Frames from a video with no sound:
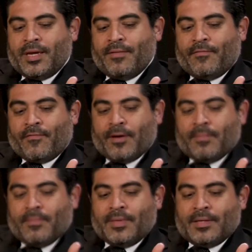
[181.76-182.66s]

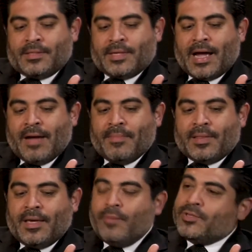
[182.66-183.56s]
from this time that
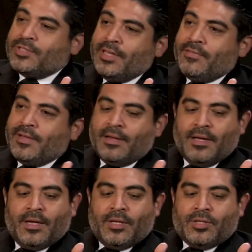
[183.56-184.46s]
they received it
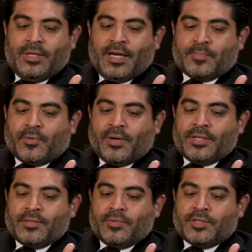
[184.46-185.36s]
to the
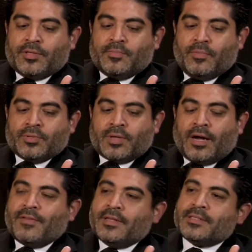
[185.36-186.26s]
expiration, which is most
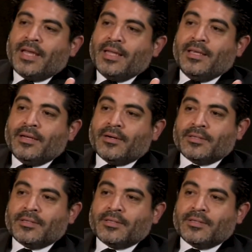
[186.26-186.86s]
often is 10 years,